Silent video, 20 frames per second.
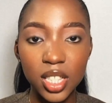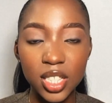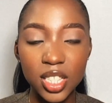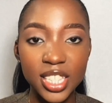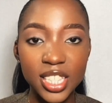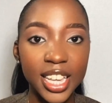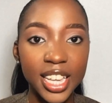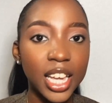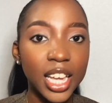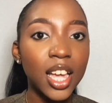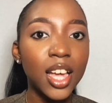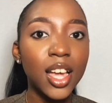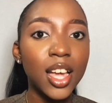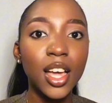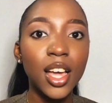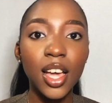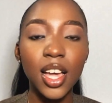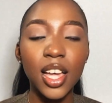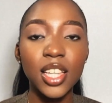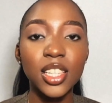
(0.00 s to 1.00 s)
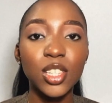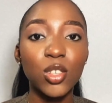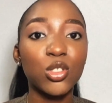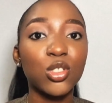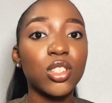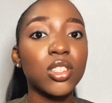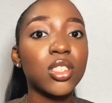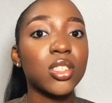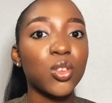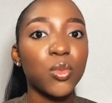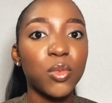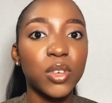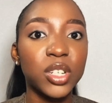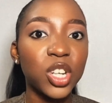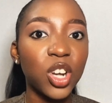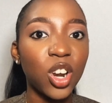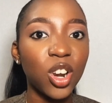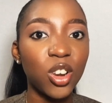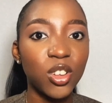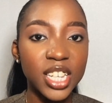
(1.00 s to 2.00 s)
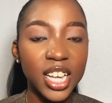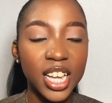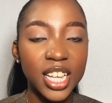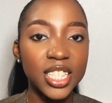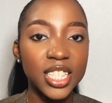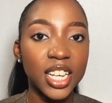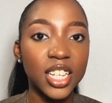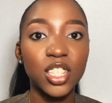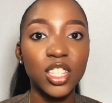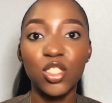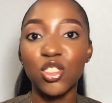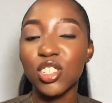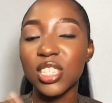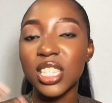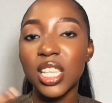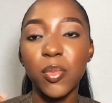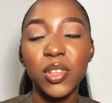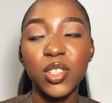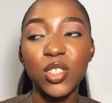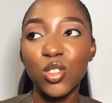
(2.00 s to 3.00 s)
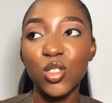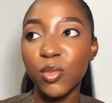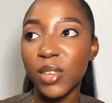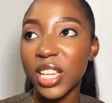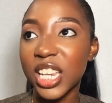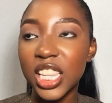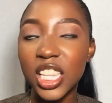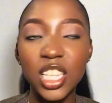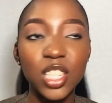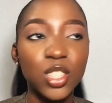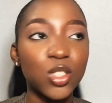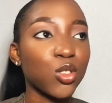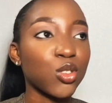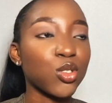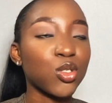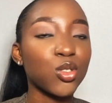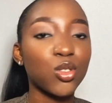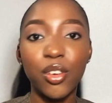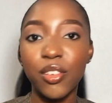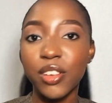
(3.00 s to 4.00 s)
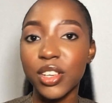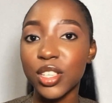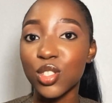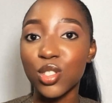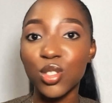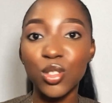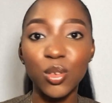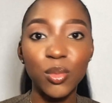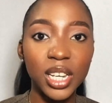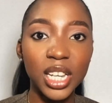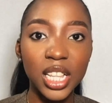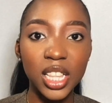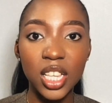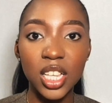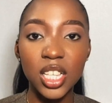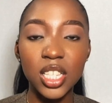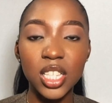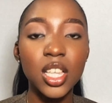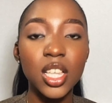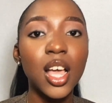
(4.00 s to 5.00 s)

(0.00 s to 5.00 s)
It's like there was just so much clutter. It's like you're just keeping so many things, you're storing so many things.